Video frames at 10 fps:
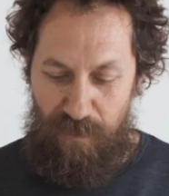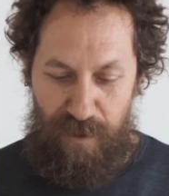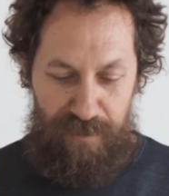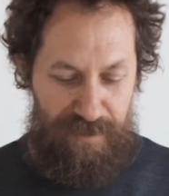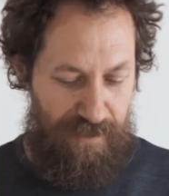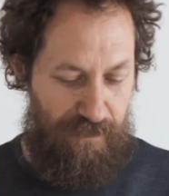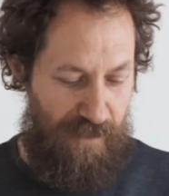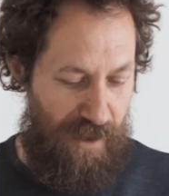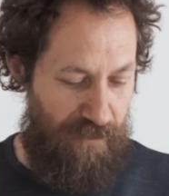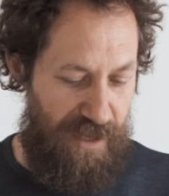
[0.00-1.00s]
Well,
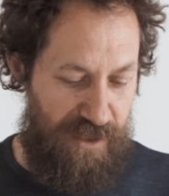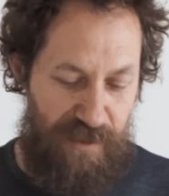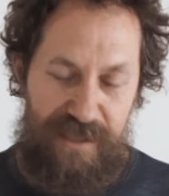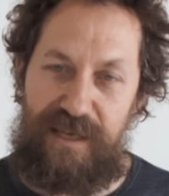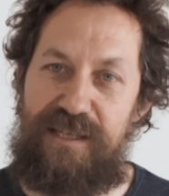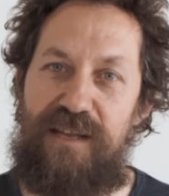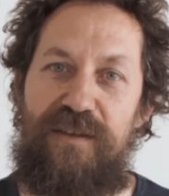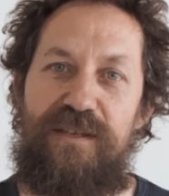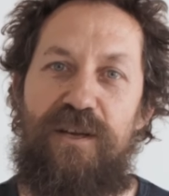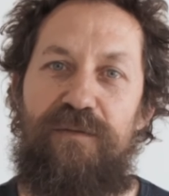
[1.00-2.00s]
I've really enjoyed tasting
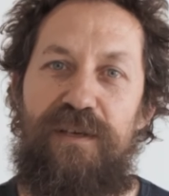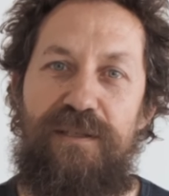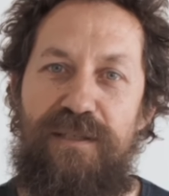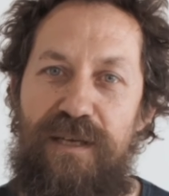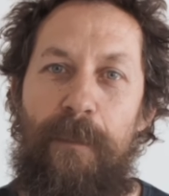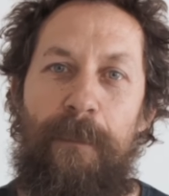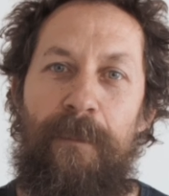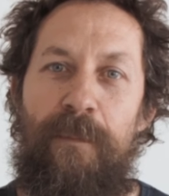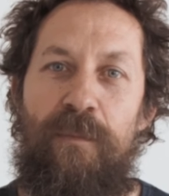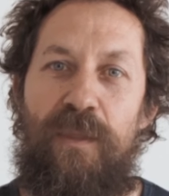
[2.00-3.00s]
this coffee.
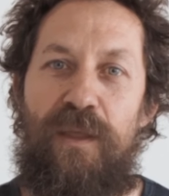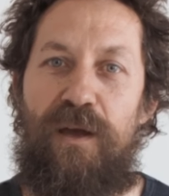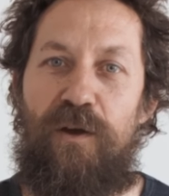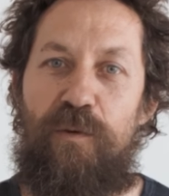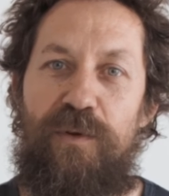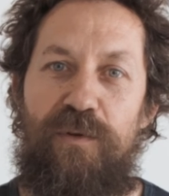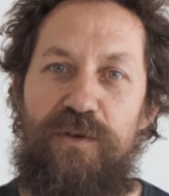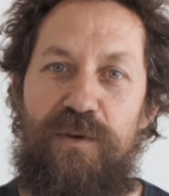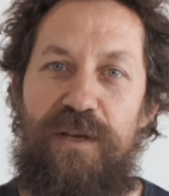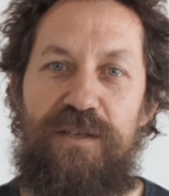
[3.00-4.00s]
I hope you
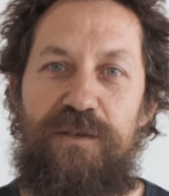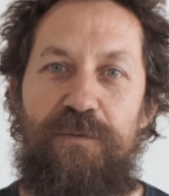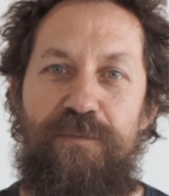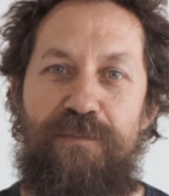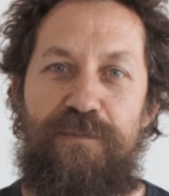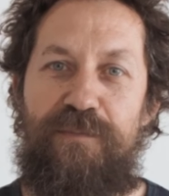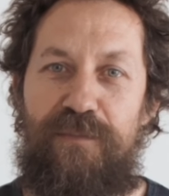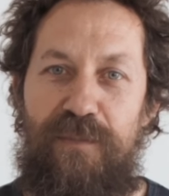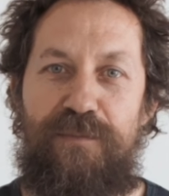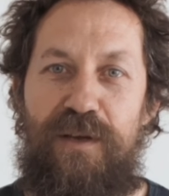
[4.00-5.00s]
enjoyed it too.
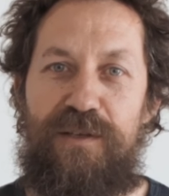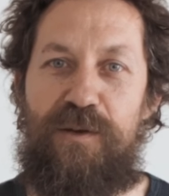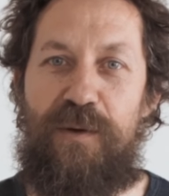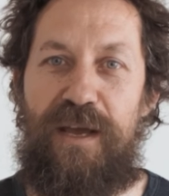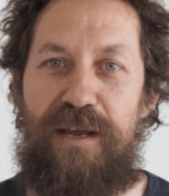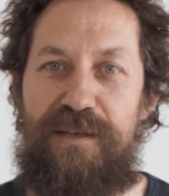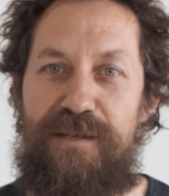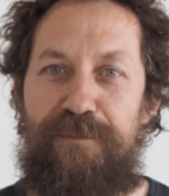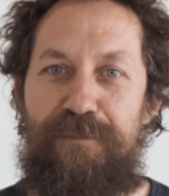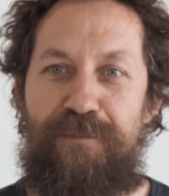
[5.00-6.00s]
I'll see you again next
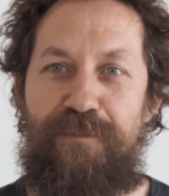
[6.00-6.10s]
time.